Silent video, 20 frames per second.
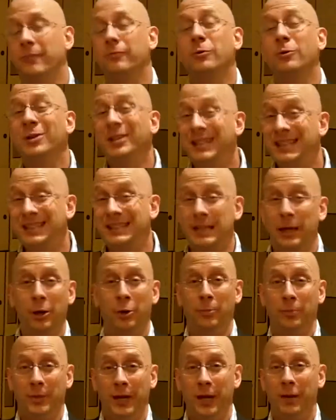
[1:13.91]
Everyone needs
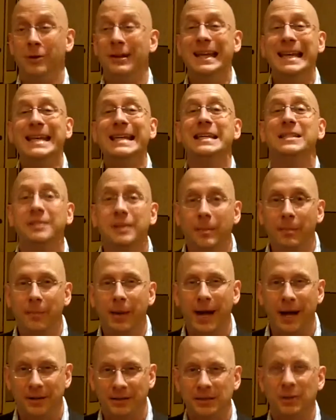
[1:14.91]
help there, and he's the
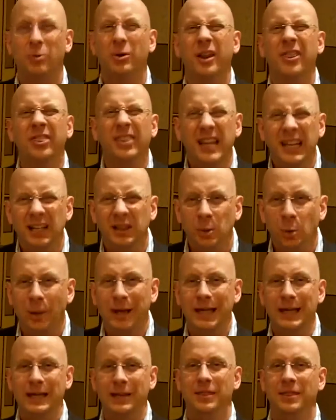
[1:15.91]
best. I want to think the
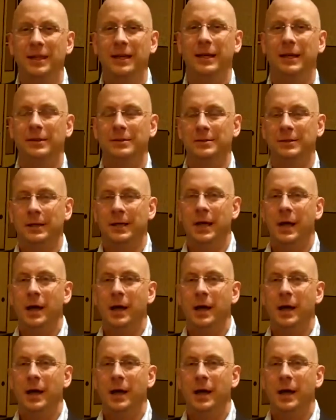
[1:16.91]
way he thinks.